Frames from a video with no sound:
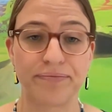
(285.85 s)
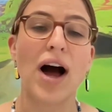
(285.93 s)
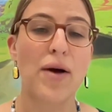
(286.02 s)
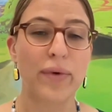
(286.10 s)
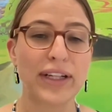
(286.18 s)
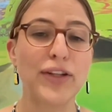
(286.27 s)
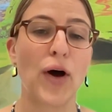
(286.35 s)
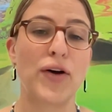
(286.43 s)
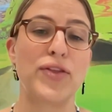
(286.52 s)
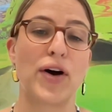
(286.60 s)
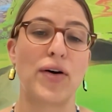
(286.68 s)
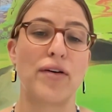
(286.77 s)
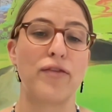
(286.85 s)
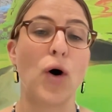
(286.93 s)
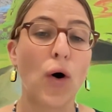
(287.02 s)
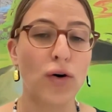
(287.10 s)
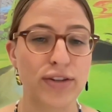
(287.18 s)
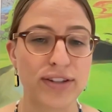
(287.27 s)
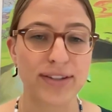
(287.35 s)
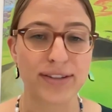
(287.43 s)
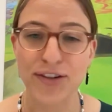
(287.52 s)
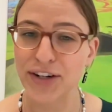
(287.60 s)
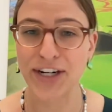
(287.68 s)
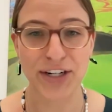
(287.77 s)
I will note, though, of course,
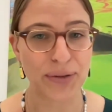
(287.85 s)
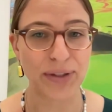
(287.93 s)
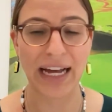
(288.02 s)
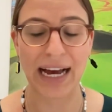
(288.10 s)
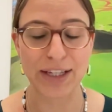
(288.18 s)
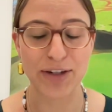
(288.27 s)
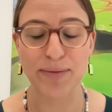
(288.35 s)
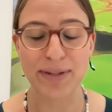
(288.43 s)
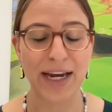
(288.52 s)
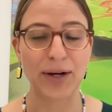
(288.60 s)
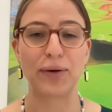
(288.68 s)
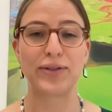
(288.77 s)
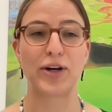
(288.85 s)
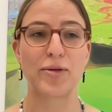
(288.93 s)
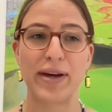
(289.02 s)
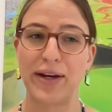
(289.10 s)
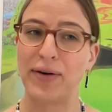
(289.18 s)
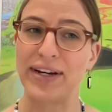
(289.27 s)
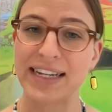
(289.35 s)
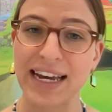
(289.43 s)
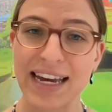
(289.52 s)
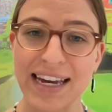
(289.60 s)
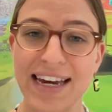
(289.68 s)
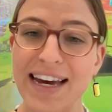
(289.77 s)
traditional classrooms can also be
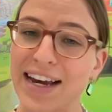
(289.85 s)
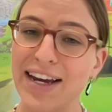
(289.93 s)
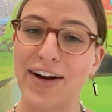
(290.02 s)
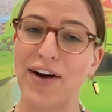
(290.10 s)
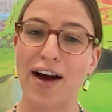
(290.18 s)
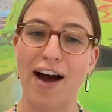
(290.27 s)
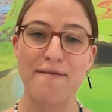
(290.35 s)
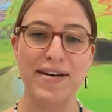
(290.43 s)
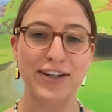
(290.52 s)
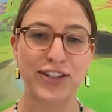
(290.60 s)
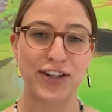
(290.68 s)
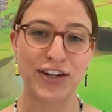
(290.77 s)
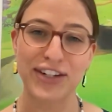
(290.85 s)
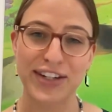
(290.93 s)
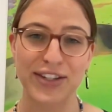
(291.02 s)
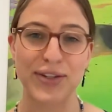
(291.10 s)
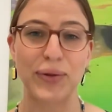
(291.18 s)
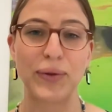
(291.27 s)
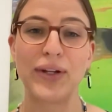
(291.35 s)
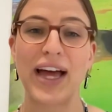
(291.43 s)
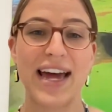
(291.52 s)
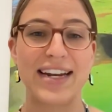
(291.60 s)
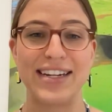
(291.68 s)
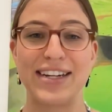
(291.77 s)
noisy. You know, I've been a student at school
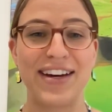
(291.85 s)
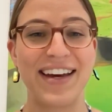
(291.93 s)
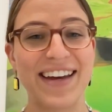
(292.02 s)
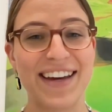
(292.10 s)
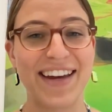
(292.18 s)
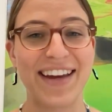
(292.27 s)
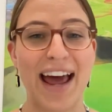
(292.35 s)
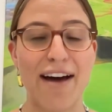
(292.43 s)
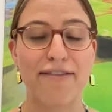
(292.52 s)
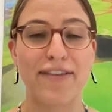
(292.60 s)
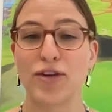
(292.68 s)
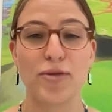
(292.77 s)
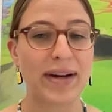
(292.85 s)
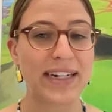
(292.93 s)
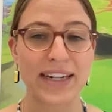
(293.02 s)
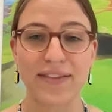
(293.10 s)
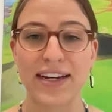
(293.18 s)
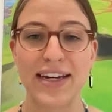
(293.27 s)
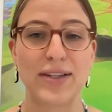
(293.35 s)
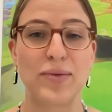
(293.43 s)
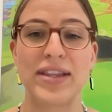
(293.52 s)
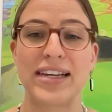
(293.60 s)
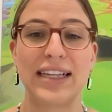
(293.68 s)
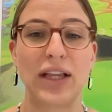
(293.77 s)
and you can have group activities where
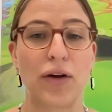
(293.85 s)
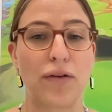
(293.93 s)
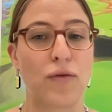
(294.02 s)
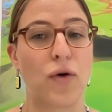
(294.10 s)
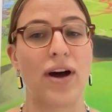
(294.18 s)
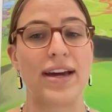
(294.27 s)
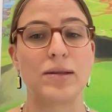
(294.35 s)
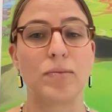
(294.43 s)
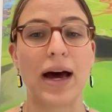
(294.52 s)
there's a lot of noise.